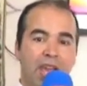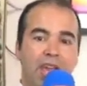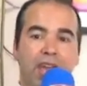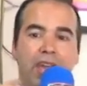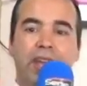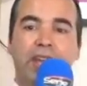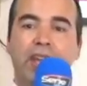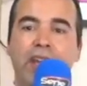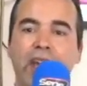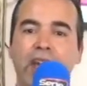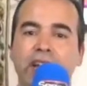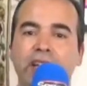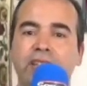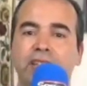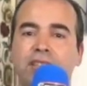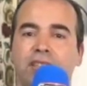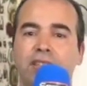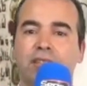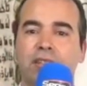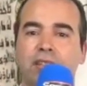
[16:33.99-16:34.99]

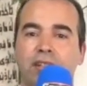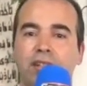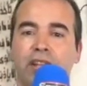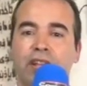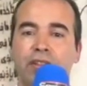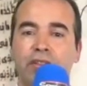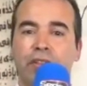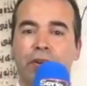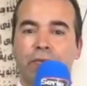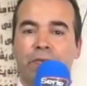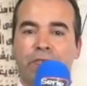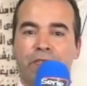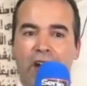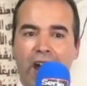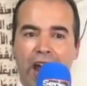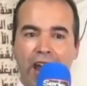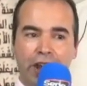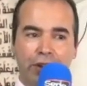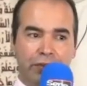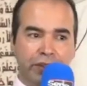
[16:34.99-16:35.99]
against the
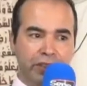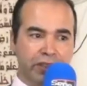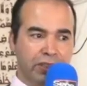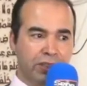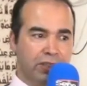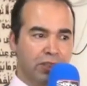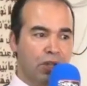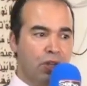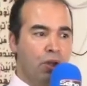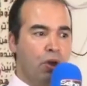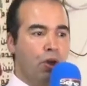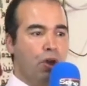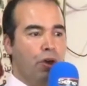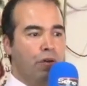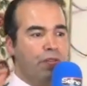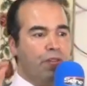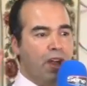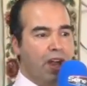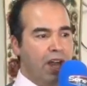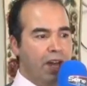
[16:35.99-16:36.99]
virus
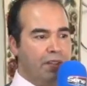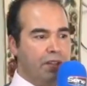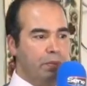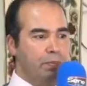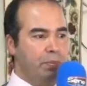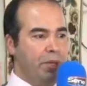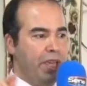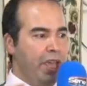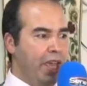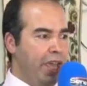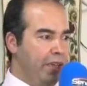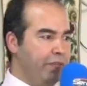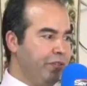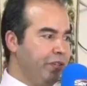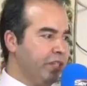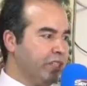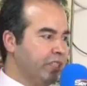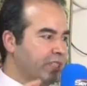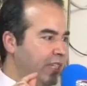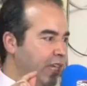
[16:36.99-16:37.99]
of other
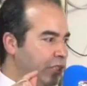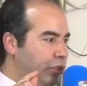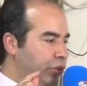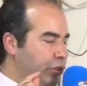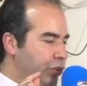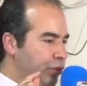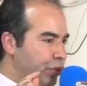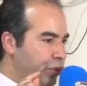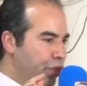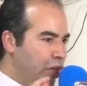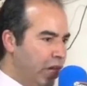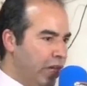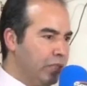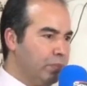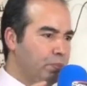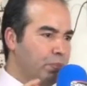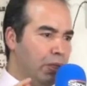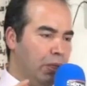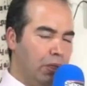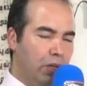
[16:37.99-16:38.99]
behaviors that do
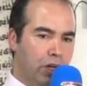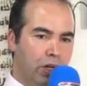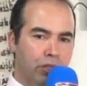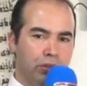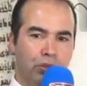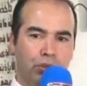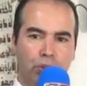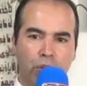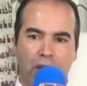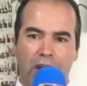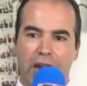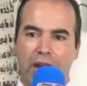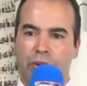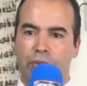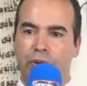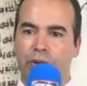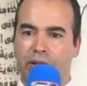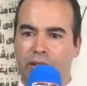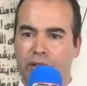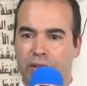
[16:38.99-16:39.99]
not belong to
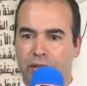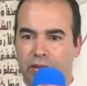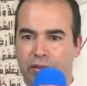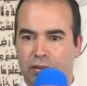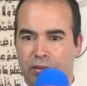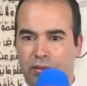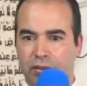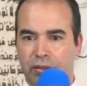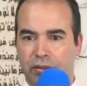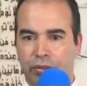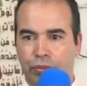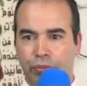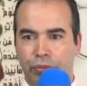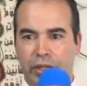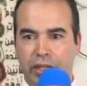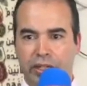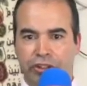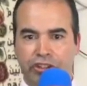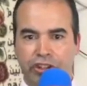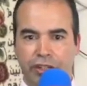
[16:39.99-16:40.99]
our
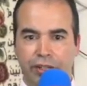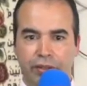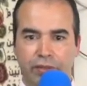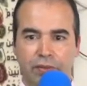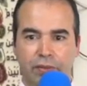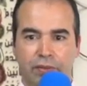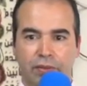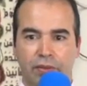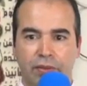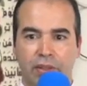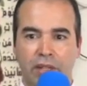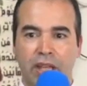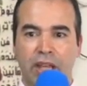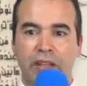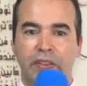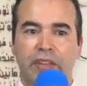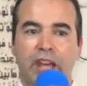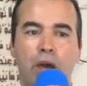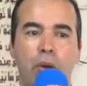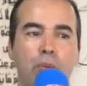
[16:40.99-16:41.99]
religion,
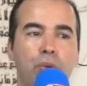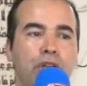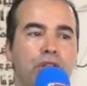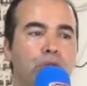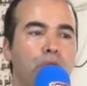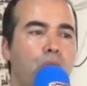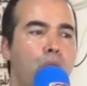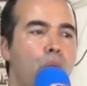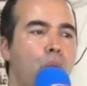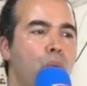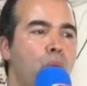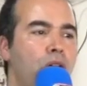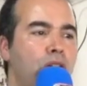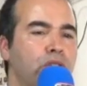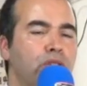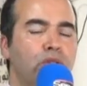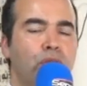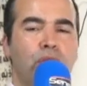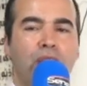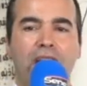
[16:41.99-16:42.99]
that we don't
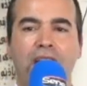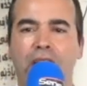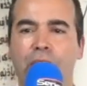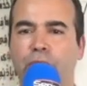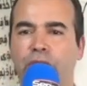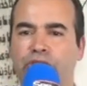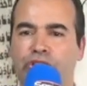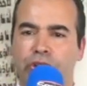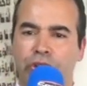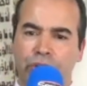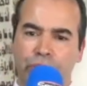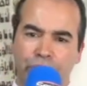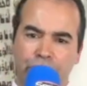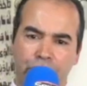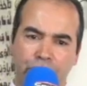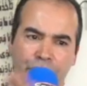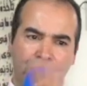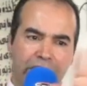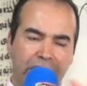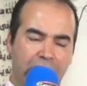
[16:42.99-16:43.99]
want for our
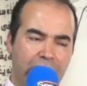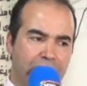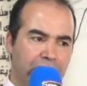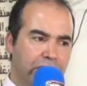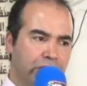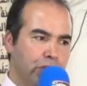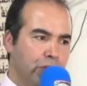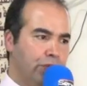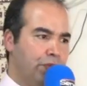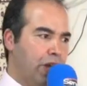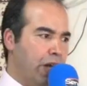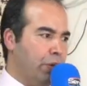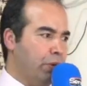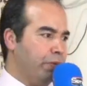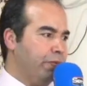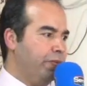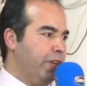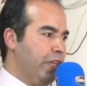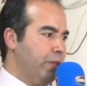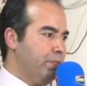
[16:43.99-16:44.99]
children regardless of our
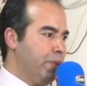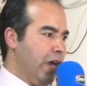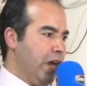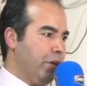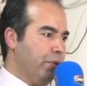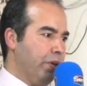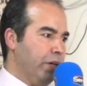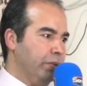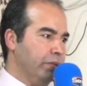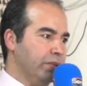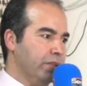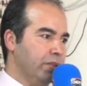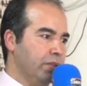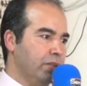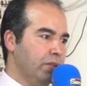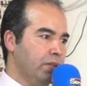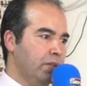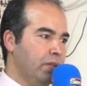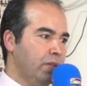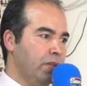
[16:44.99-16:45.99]
faith background,
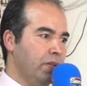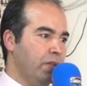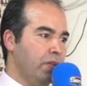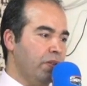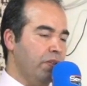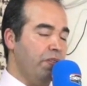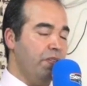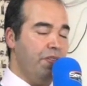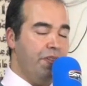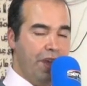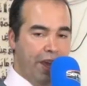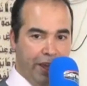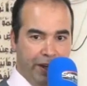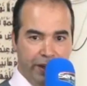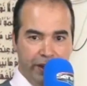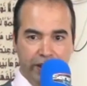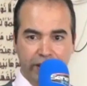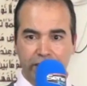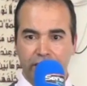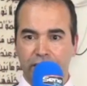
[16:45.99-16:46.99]

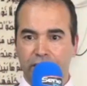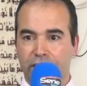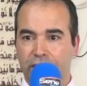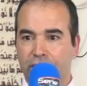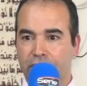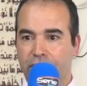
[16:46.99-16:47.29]
then